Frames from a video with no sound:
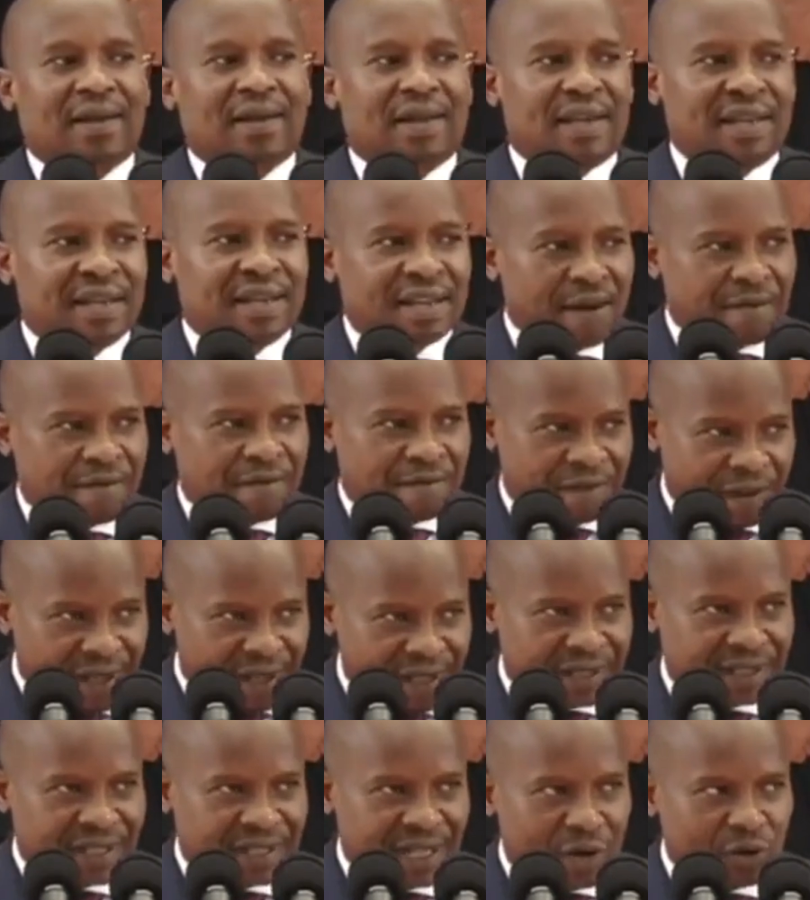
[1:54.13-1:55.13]
in a
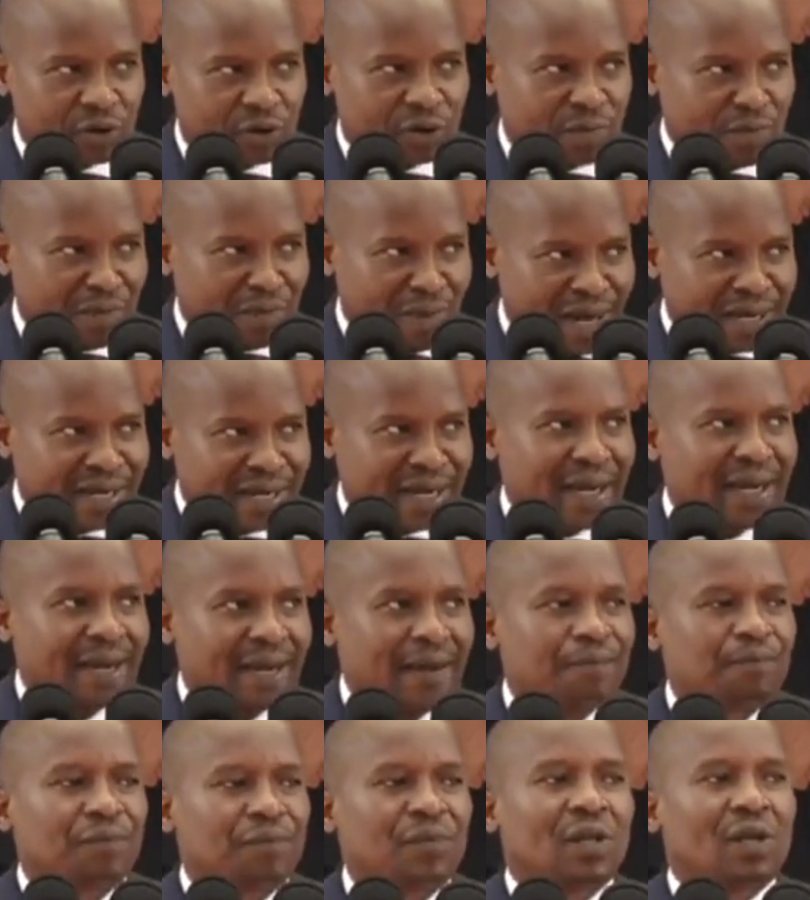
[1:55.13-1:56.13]
phased out manner
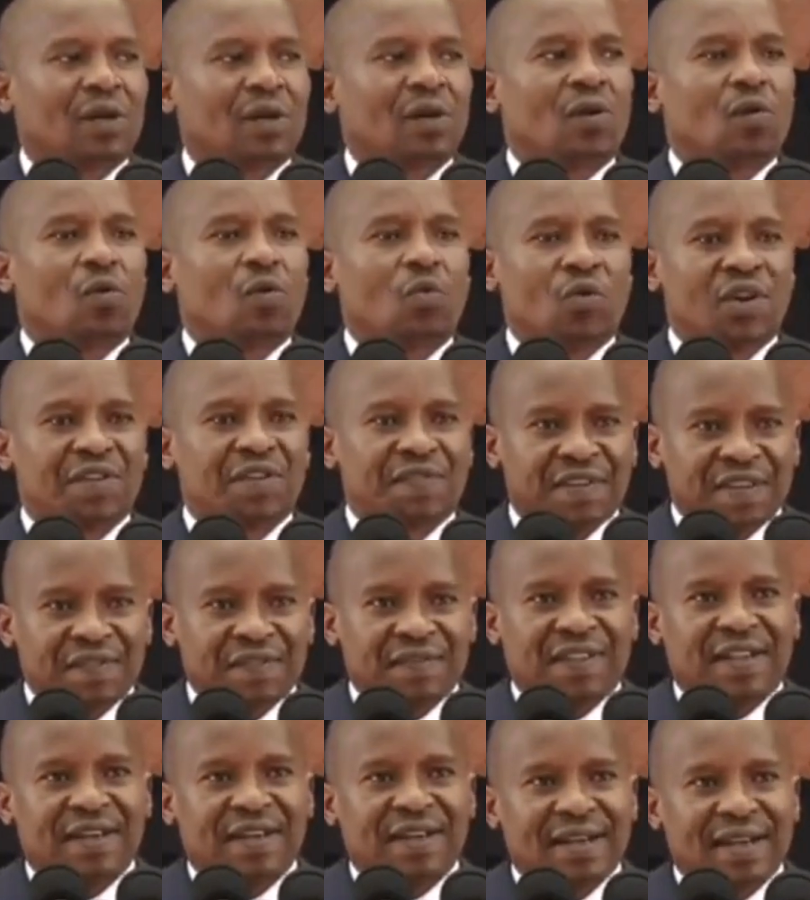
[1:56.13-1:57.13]

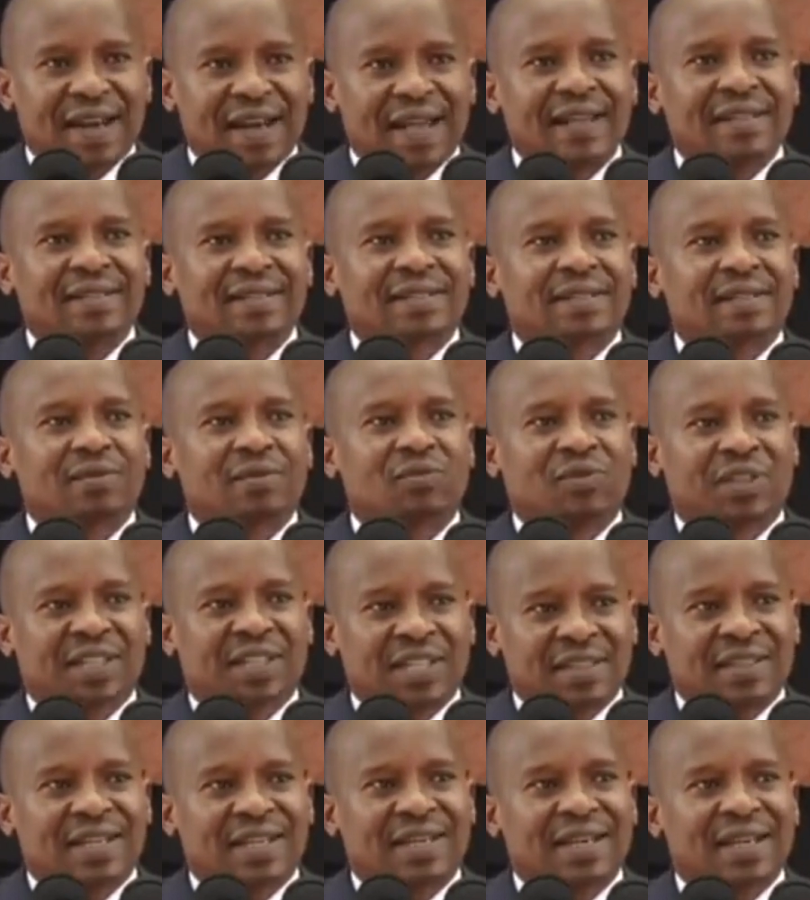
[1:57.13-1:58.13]
within
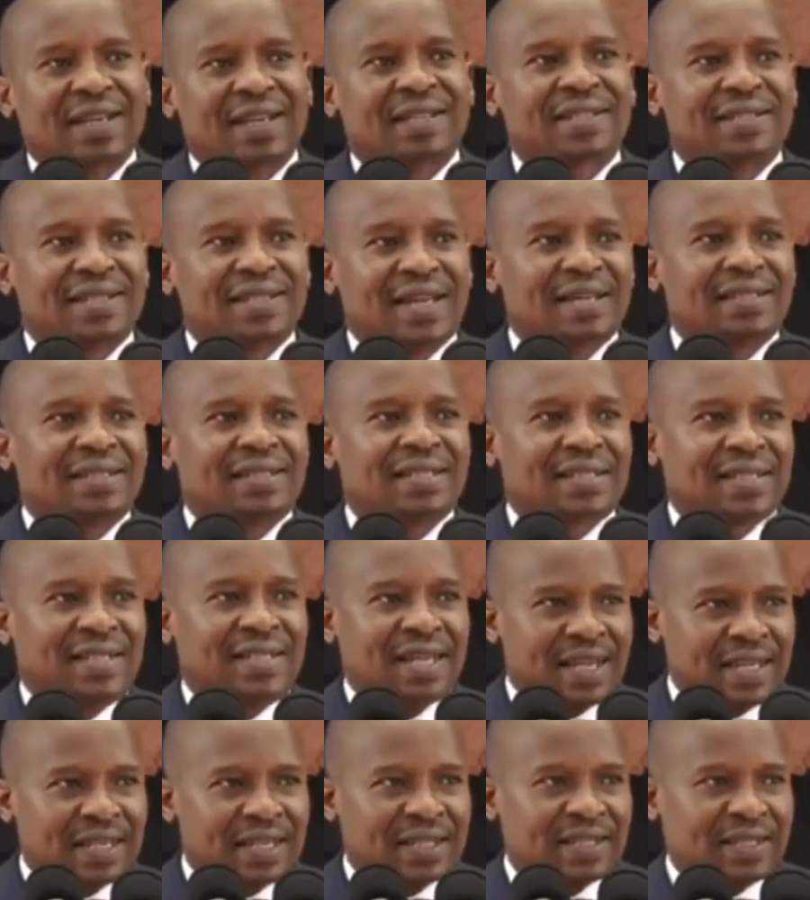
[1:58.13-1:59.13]
the next 90
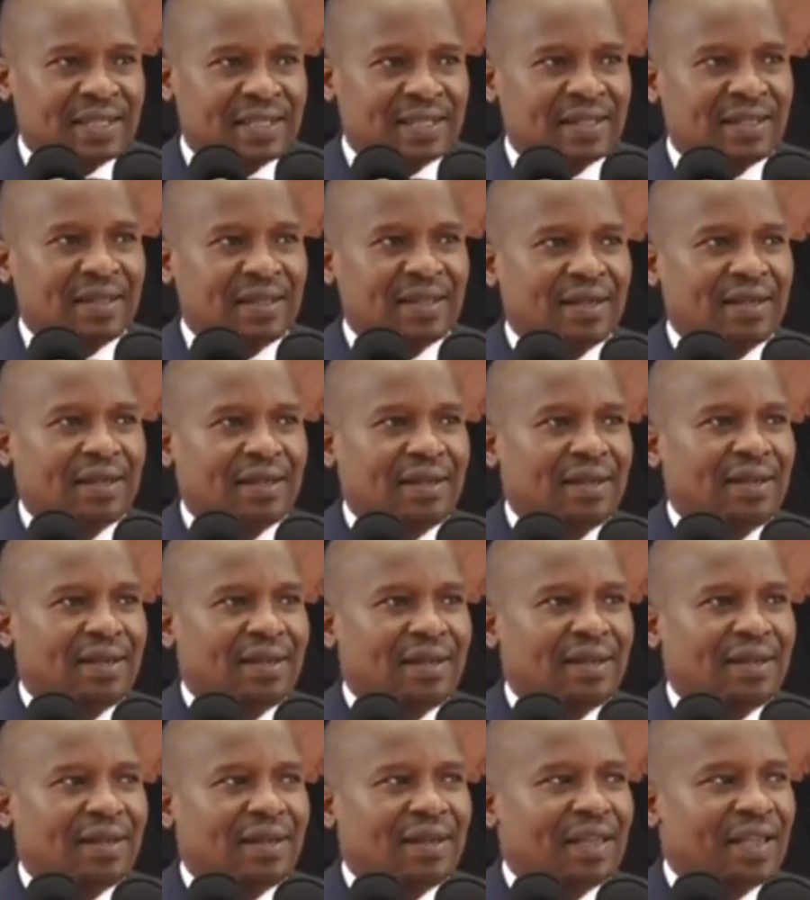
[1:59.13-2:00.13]
days,
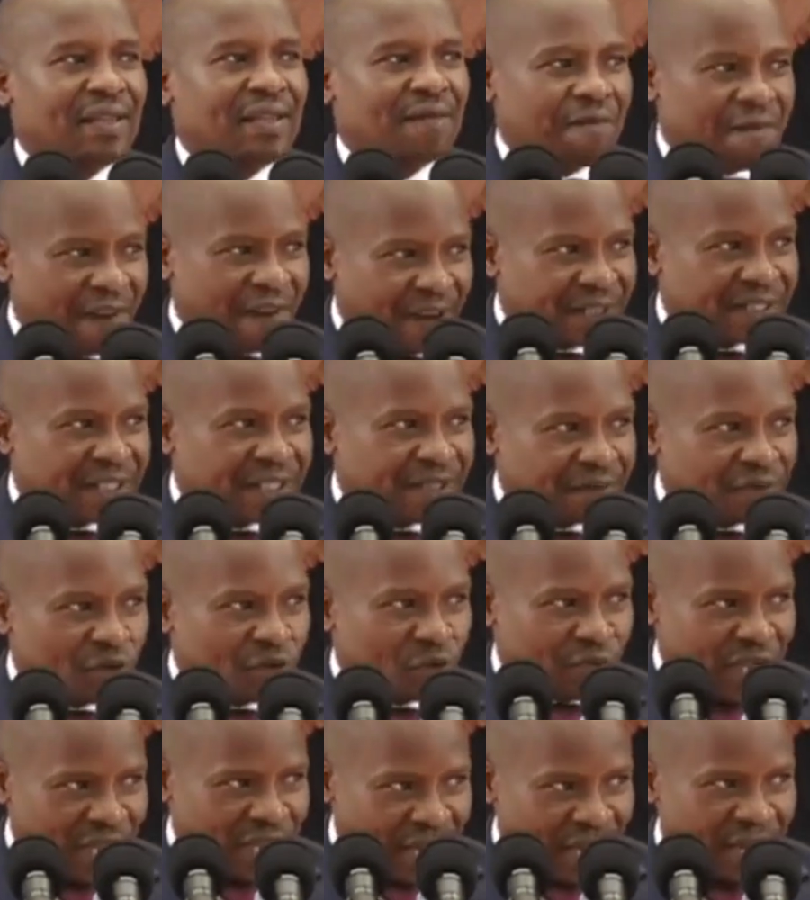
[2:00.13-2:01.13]
effective
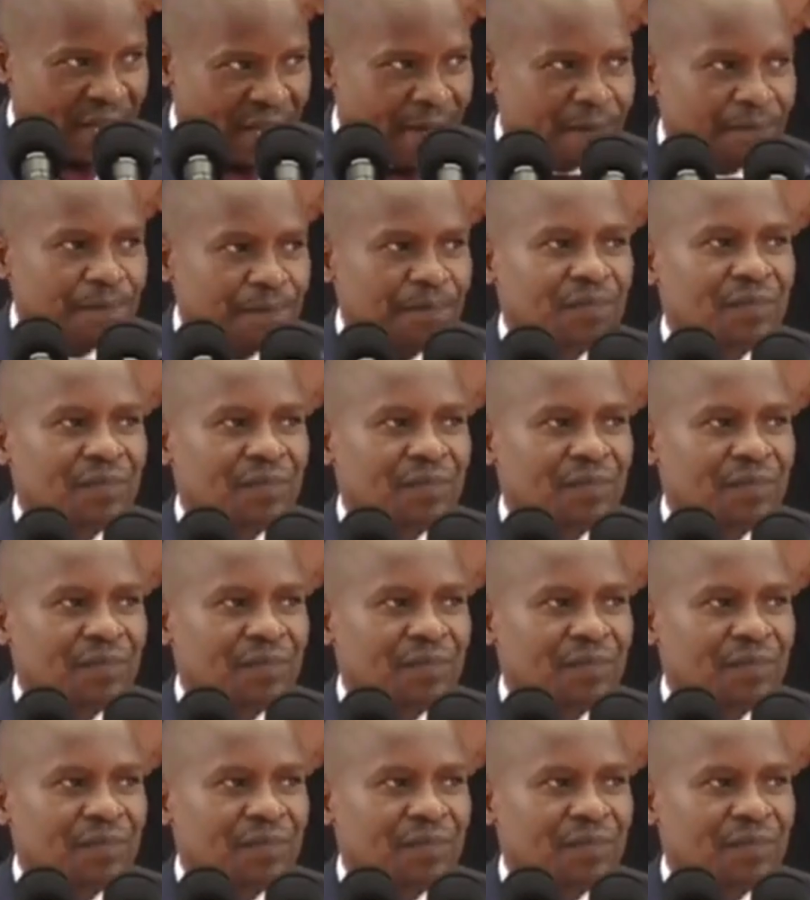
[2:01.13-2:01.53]
today,